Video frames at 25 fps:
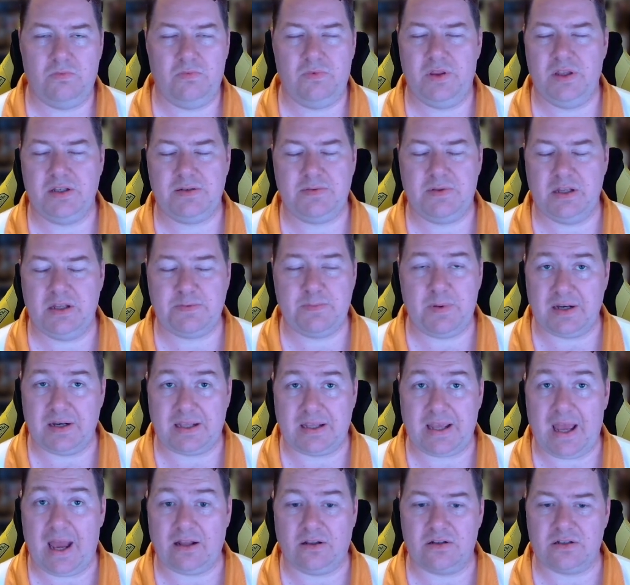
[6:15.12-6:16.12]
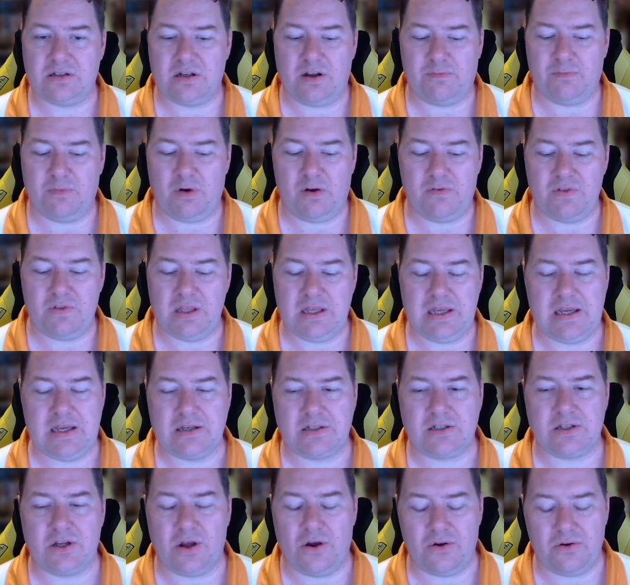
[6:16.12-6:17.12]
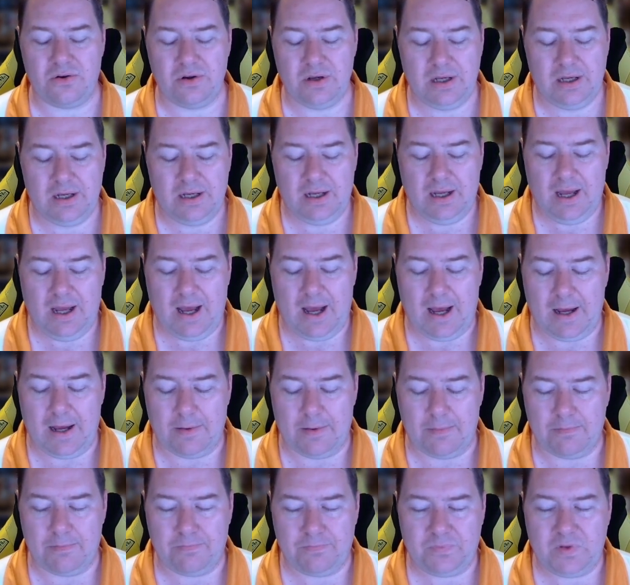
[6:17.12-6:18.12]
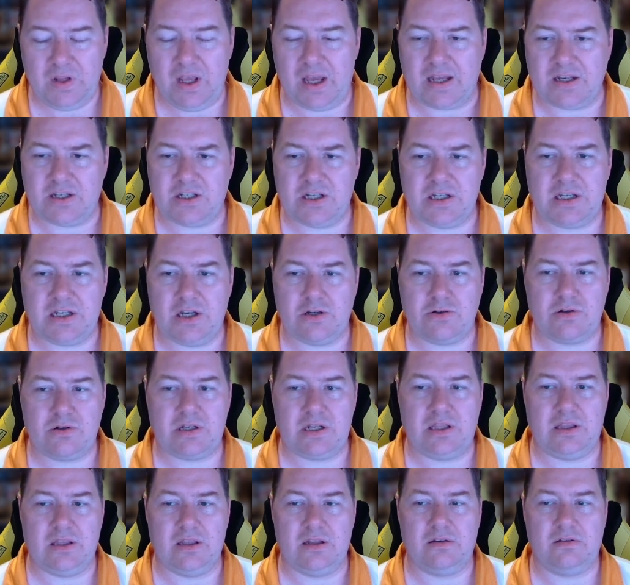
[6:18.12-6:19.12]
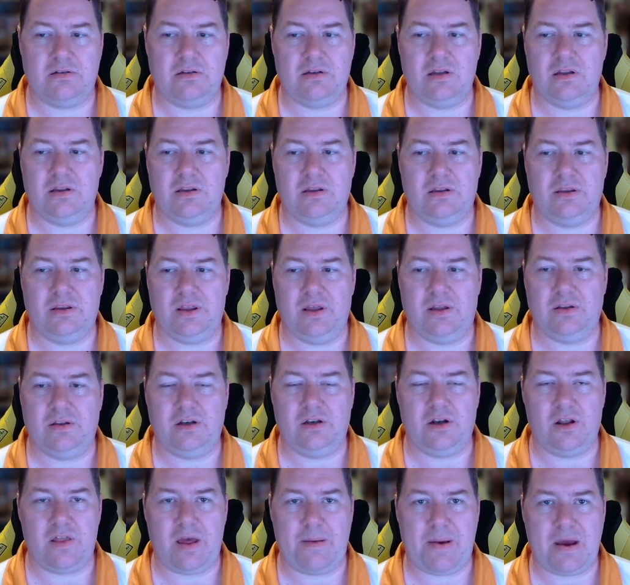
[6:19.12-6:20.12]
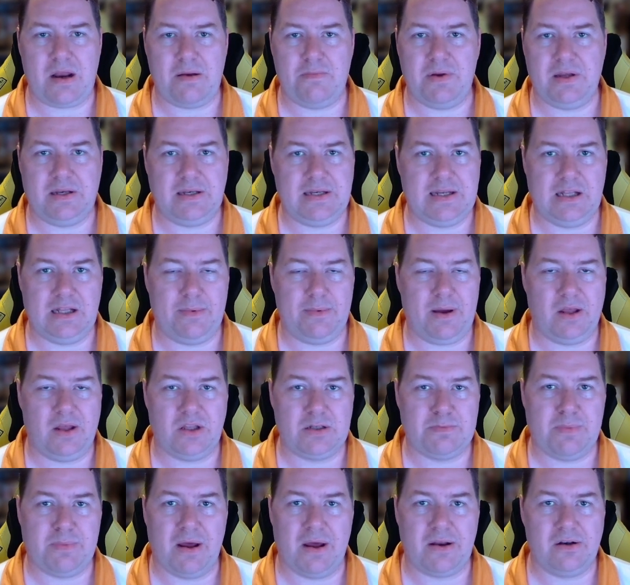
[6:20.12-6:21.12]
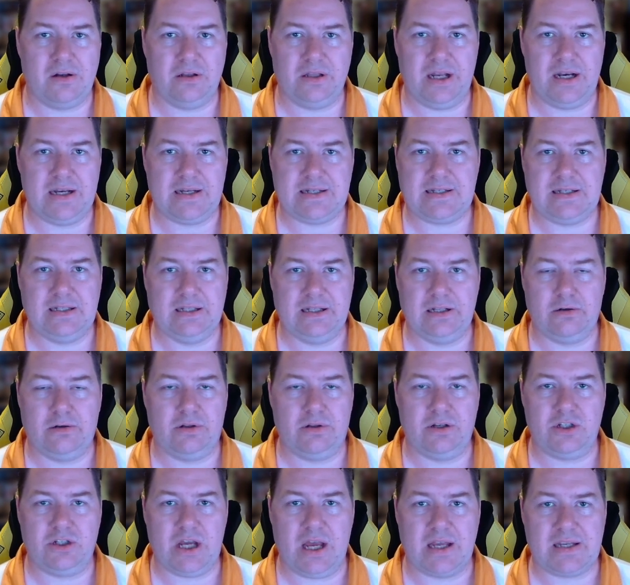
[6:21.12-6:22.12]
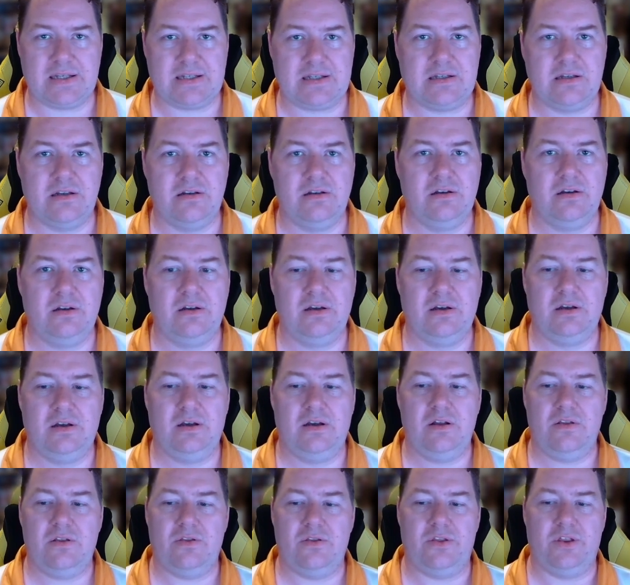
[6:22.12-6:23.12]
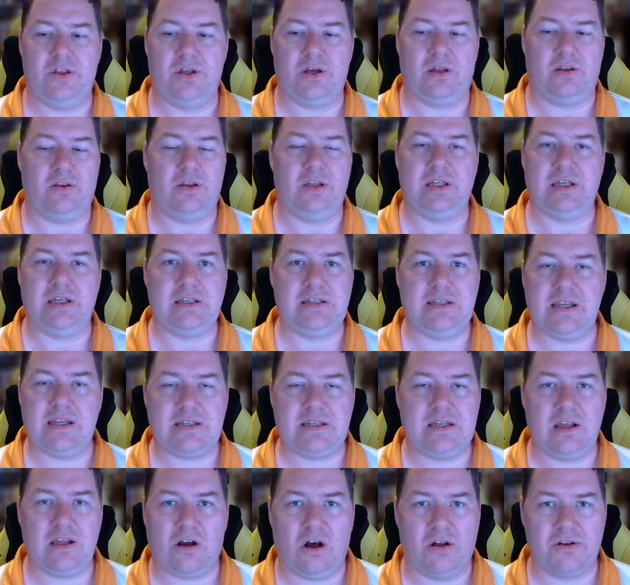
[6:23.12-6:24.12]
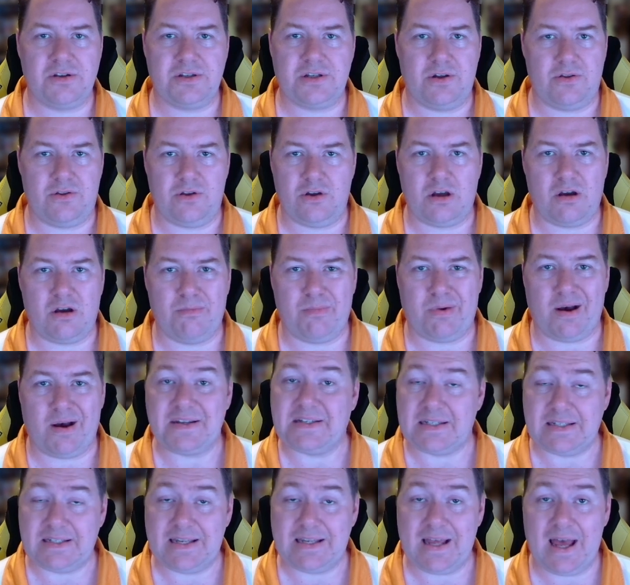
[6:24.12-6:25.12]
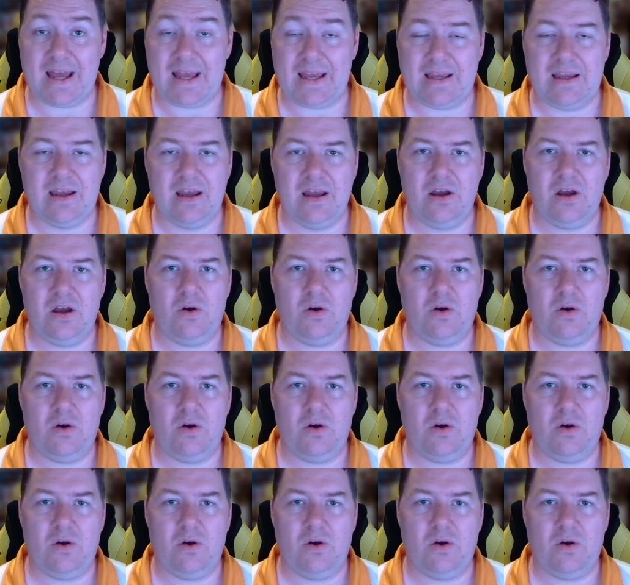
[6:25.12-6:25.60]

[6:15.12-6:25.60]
There's been countless of them over the years. So it's just interesting that they made a big deal about this bundle, and it's literally just the existing console that you can buy today